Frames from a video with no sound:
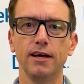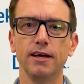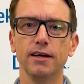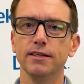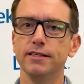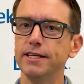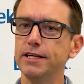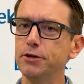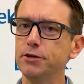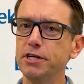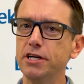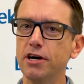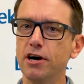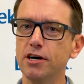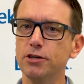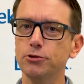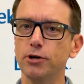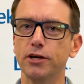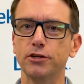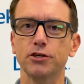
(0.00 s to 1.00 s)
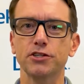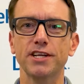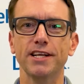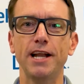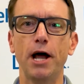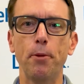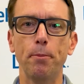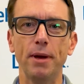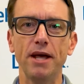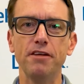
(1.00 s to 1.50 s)
DoD contractors can
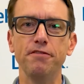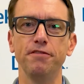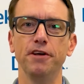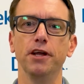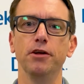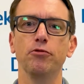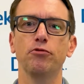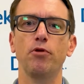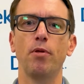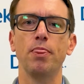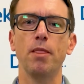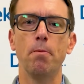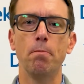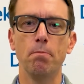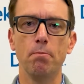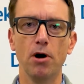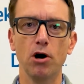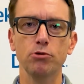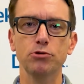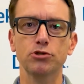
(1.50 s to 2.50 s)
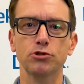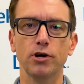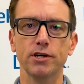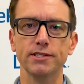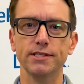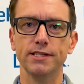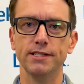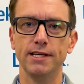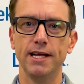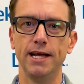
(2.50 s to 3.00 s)
now benefit from the most
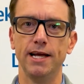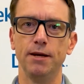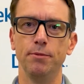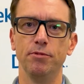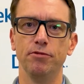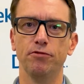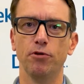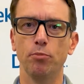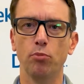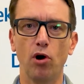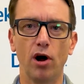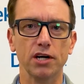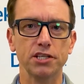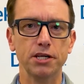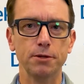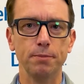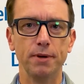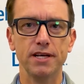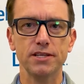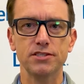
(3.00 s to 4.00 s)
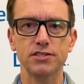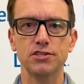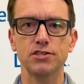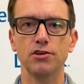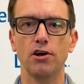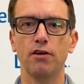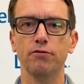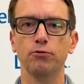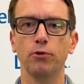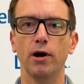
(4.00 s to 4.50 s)
trusted name for project-based
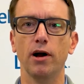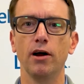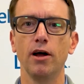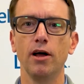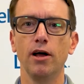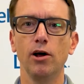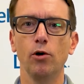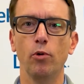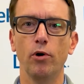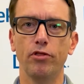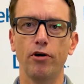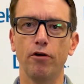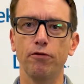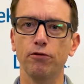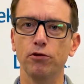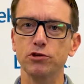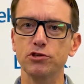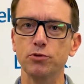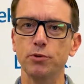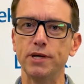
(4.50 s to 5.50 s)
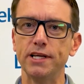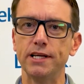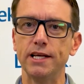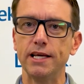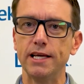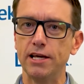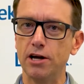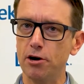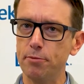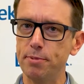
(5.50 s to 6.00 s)
software with our full suite
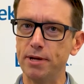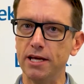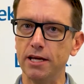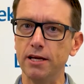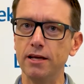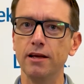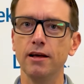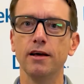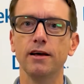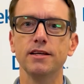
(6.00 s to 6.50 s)
ERP,